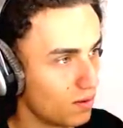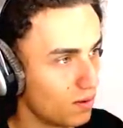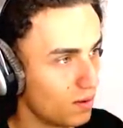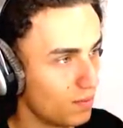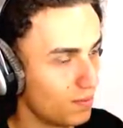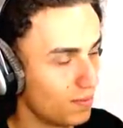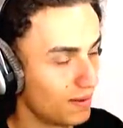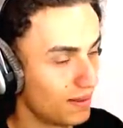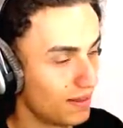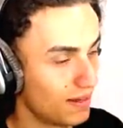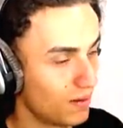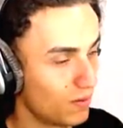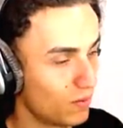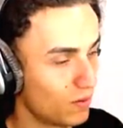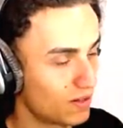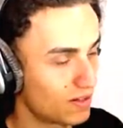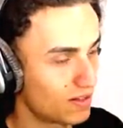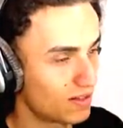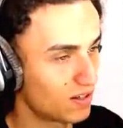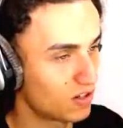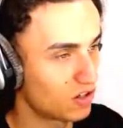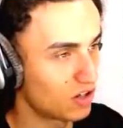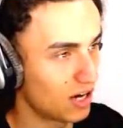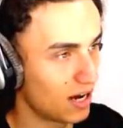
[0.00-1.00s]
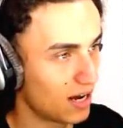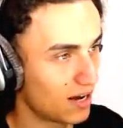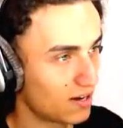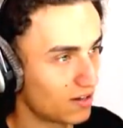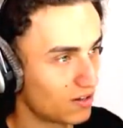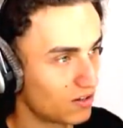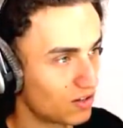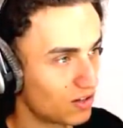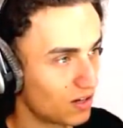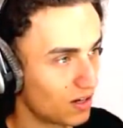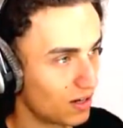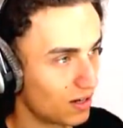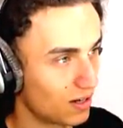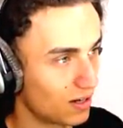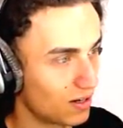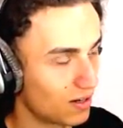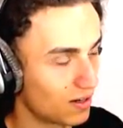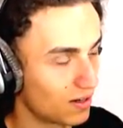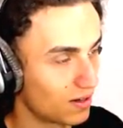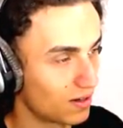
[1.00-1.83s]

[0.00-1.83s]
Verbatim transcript: Well, but Oof. then what's the challenge, Jilly?